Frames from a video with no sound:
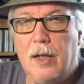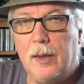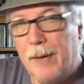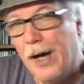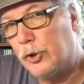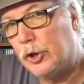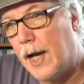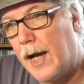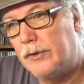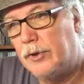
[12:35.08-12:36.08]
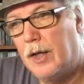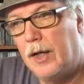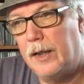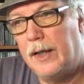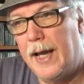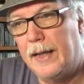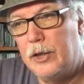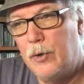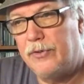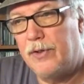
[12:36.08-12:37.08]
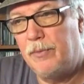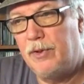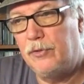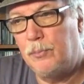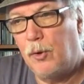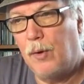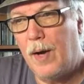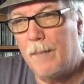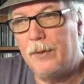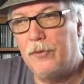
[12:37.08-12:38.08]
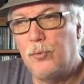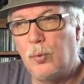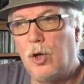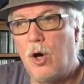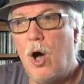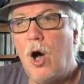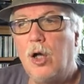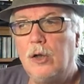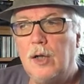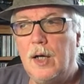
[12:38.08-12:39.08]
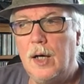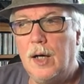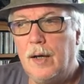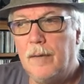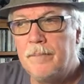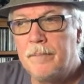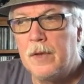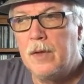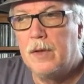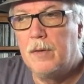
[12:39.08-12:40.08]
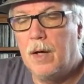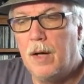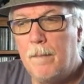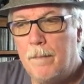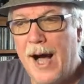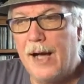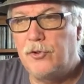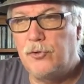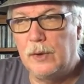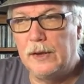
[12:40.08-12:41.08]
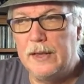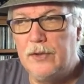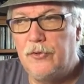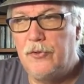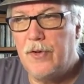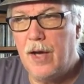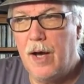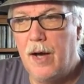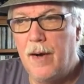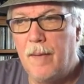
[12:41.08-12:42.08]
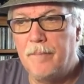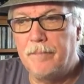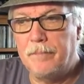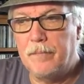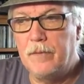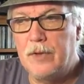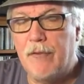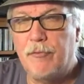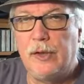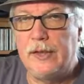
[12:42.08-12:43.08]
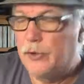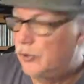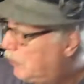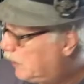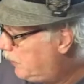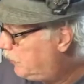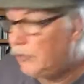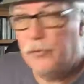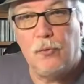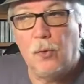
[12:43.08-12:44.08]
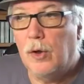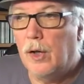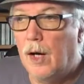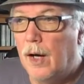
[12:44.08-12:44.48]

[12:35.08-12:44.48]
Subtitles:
the Pounder Hot Dog, and the USMC Support Weapons were all box released. Definitely good releases for